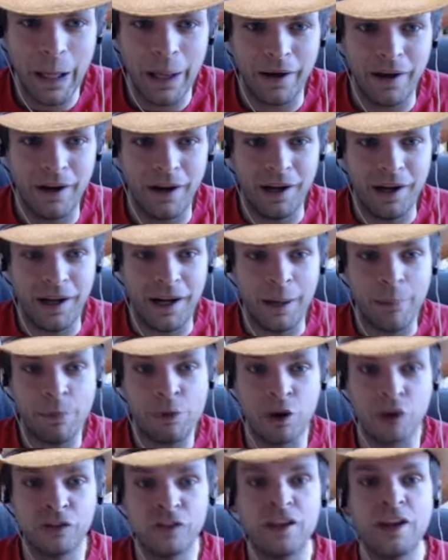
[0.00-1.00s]

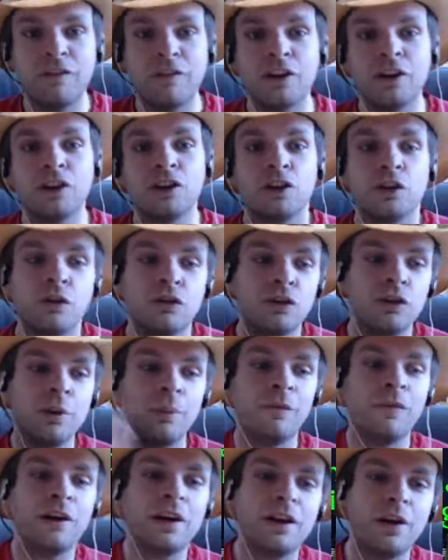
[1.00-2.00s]
There's even a YouTube
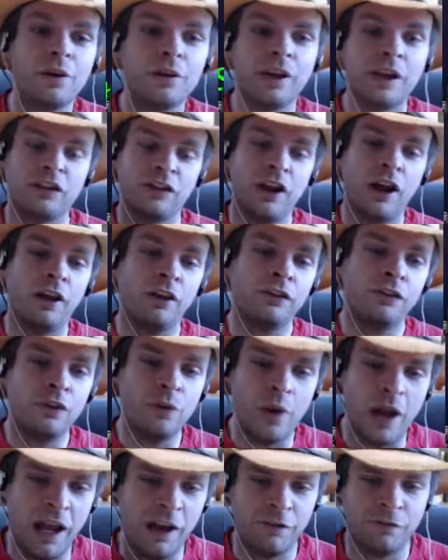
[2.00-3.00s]
video that tells
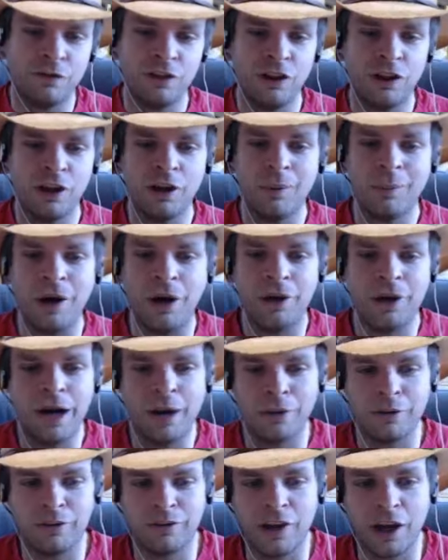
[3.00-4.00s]
you everything about how
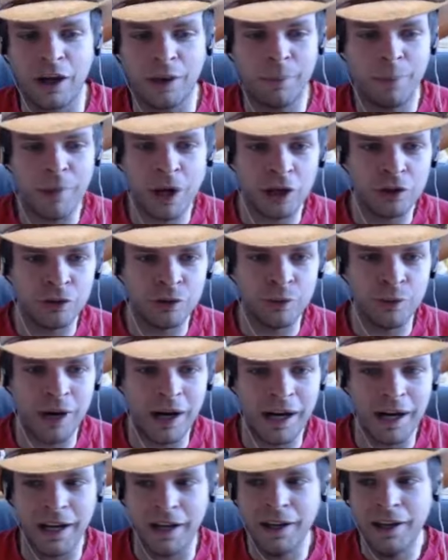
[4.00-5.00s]
to set up my
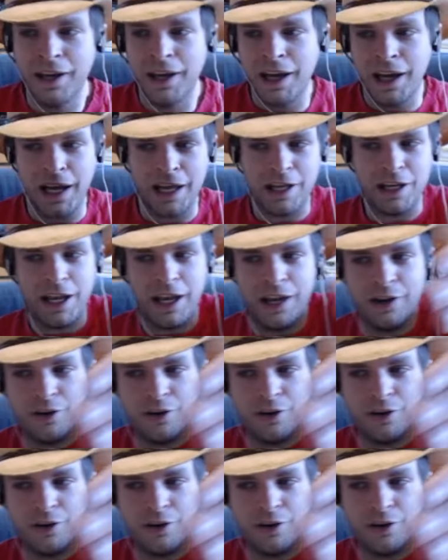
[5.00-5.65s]
UI and